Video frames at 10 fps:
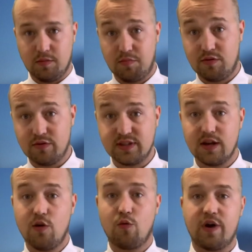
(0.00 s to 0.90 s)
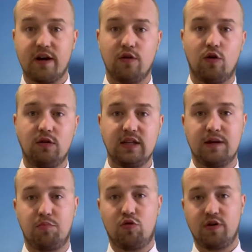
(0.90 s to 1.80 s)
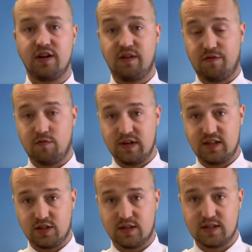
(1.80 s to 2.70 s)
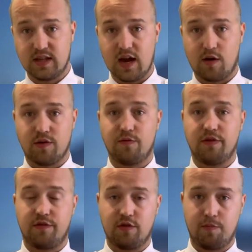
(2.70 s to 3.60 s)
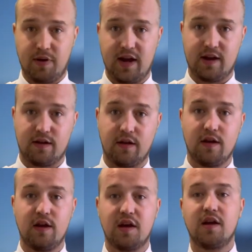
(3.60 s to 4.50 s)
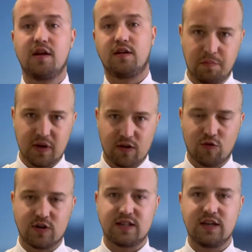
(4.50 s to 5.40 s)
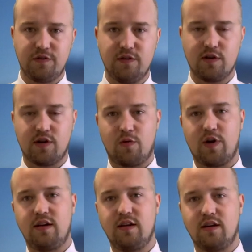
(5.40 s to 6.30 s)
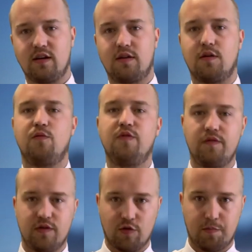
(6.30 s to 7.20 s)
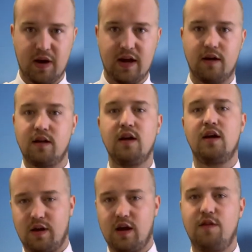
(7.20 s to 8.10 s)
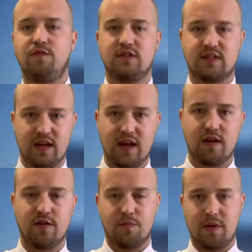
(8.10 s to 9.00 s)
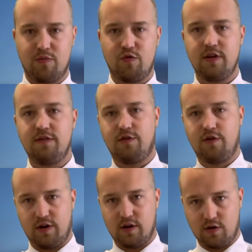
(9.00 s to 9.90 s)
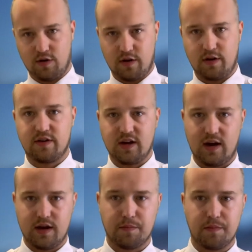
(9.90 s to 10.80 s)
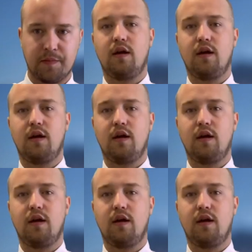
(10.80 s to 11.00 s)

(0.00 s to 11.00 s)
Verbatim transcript: the books, write all the important informations down with your pen. Because if you are writing it with your pen, it will stay in your memory for a longer time.